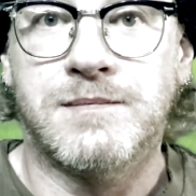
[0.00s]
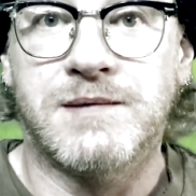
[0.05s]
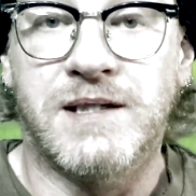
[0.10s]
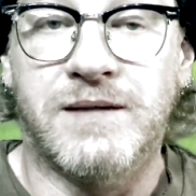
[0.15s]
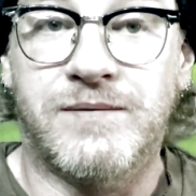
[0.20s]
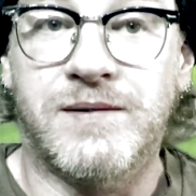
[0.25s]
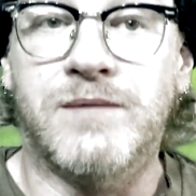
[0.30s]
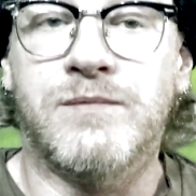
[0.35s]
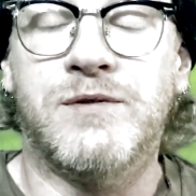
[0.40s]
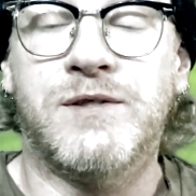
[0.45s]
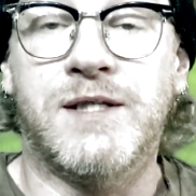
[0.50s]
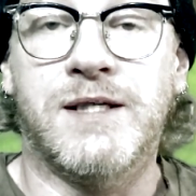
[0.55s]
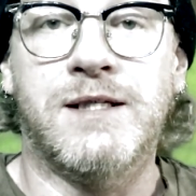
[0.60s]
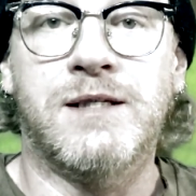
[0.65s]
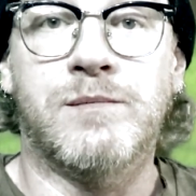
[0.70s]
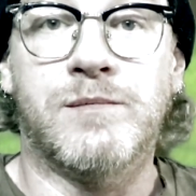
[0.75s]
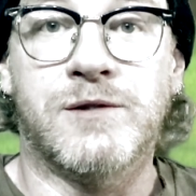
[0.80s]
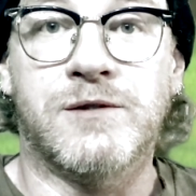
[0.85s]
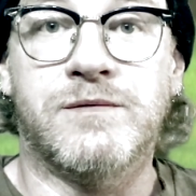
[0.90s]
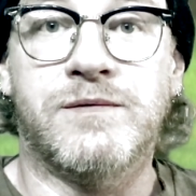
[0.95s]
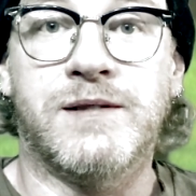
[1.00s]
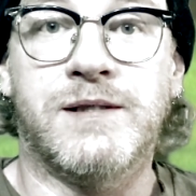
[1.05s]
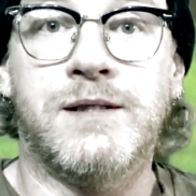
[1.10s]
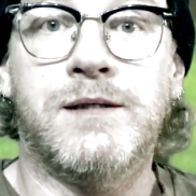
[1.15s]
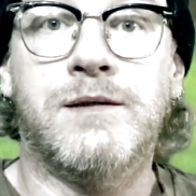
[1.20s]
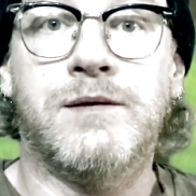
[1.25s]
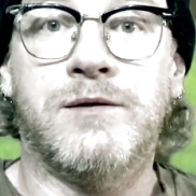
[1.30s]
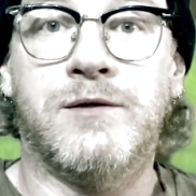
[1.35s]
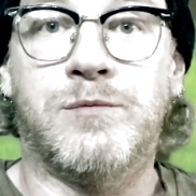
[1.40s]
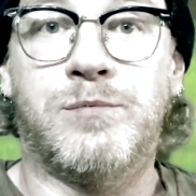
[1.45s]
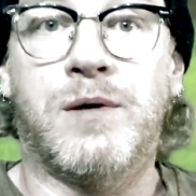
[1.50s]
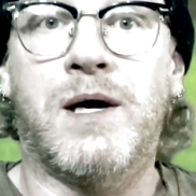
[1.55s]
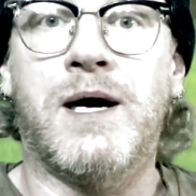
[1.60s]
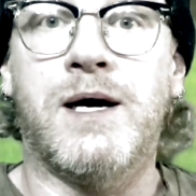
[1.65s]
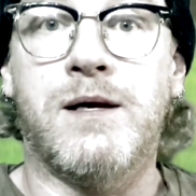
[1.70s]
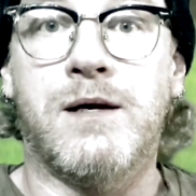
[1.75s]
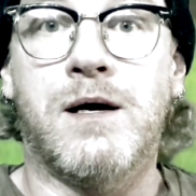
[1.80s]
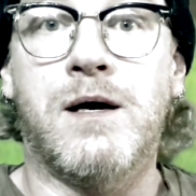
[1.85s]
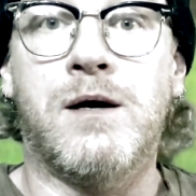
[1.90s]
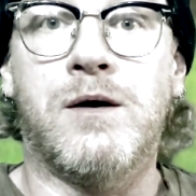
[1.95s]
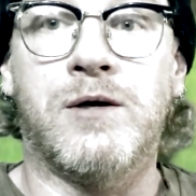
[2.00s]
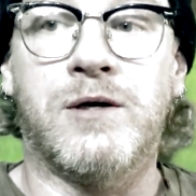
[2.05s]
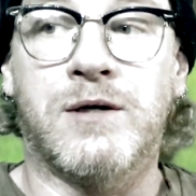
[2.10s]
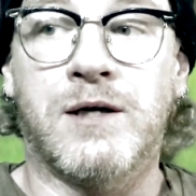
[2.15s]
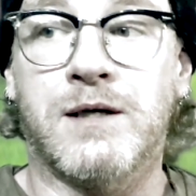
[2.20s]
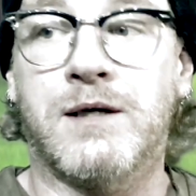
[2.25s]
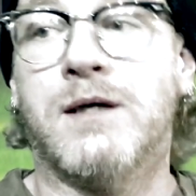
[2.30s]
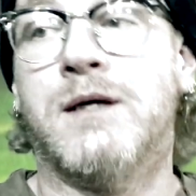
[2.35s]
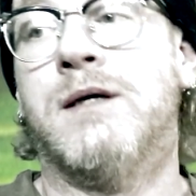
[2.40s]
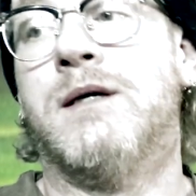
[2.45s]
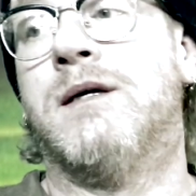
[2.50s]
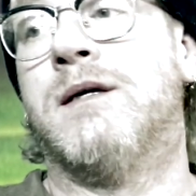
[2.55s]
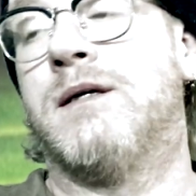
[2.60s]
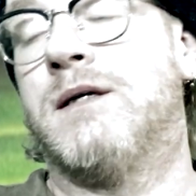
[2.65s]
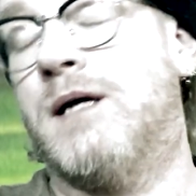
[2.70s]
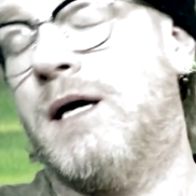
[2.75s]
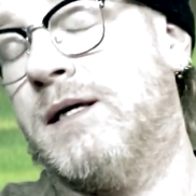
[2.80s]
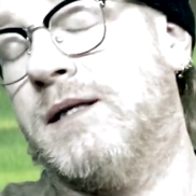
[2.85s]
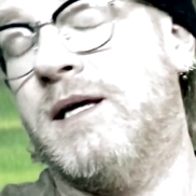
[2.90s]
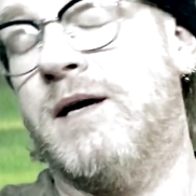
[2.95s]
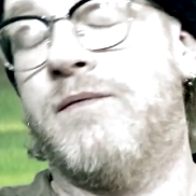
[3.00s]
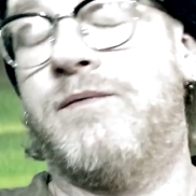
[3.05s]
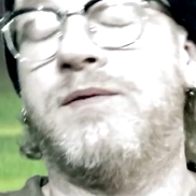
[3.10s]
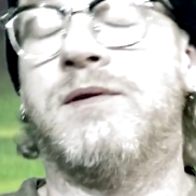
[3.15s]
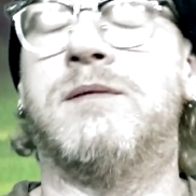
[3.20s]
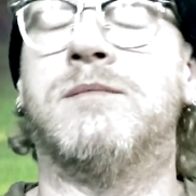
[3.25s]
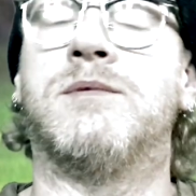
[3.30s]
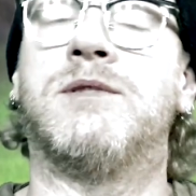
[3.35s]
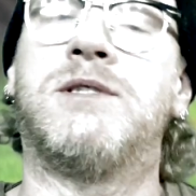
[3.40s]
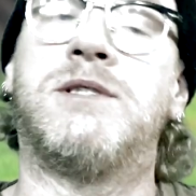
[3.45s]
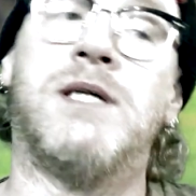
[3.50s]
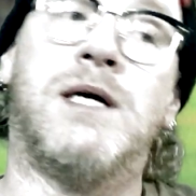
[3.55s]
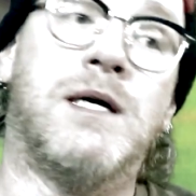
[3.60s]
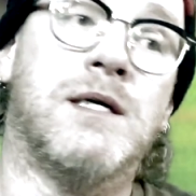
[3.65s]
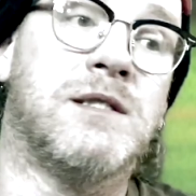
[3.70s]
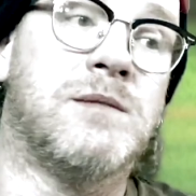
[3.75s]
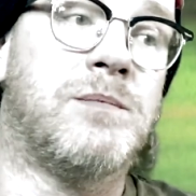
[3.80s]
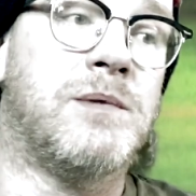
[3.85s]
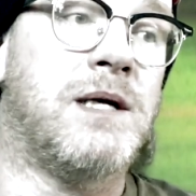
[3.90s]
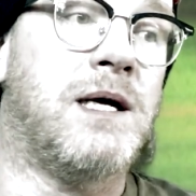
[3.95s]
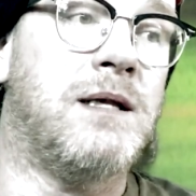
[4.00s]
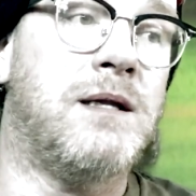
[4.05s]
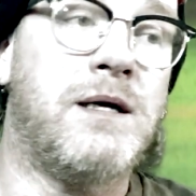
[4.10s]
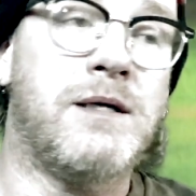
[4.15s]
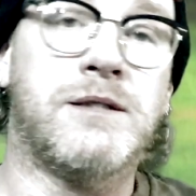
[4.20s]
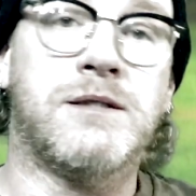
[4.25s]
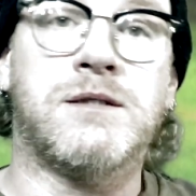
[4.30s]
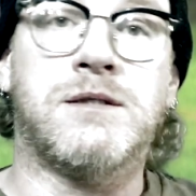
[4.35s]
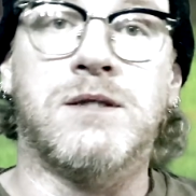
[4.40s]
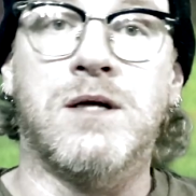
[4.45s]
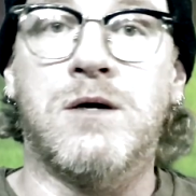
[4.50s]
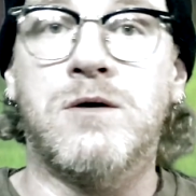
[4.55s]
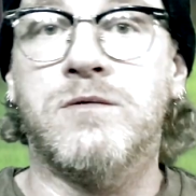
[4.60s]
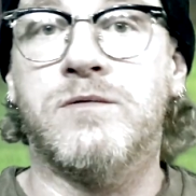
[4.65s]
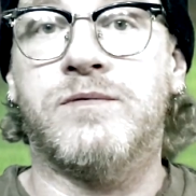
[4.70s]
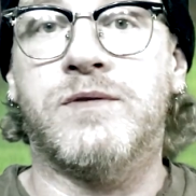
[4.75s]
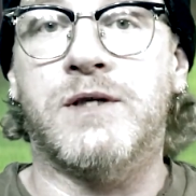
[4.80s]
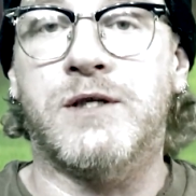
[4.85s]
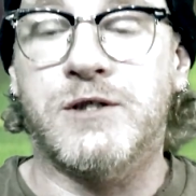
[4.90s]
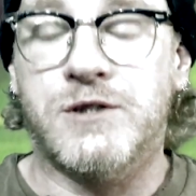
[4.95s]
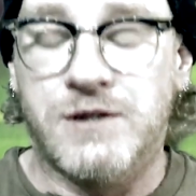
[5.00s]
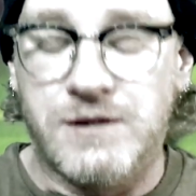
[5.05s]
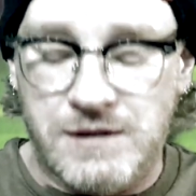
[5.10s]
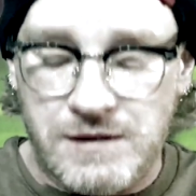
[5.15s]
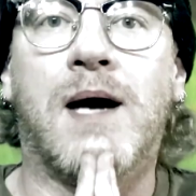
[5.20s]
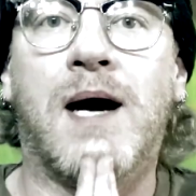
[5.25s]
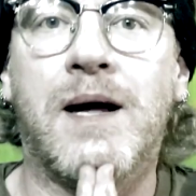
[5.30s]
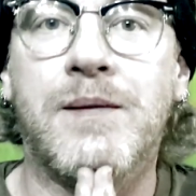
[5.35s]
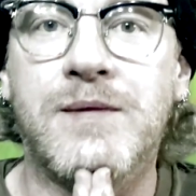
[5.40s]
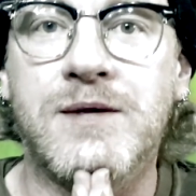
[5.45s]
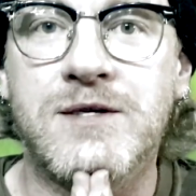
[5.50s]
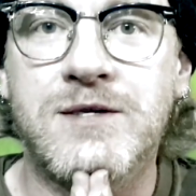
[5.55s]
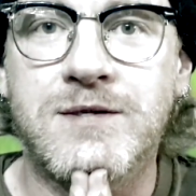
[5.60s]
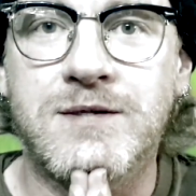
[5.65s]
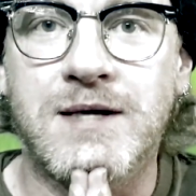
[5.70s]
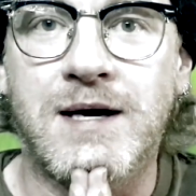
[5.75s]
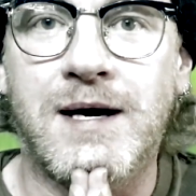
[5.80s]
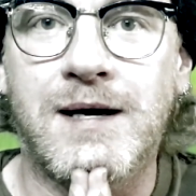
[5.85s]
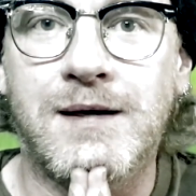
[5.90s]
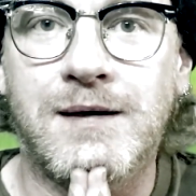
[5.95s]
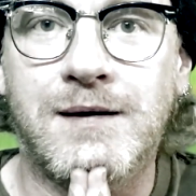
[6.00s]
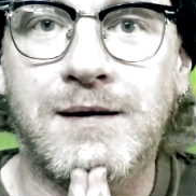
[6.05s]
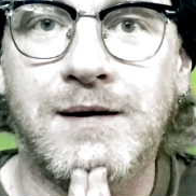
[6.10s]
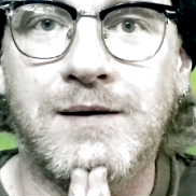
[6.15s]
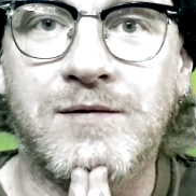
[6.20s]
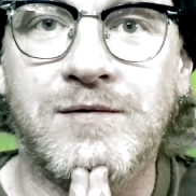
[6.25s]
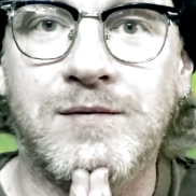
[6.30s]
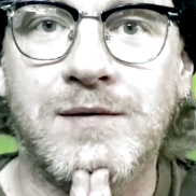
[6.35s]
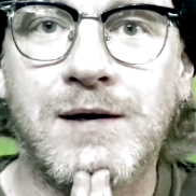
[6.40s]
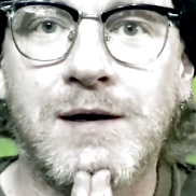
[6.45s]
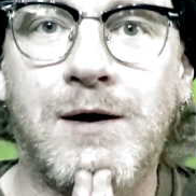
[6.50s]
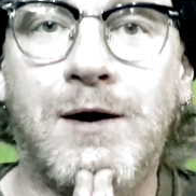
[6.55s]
If you've seen the movie, you probably know. You're like, God, that film sucks, but I liked Stonefish on the set of...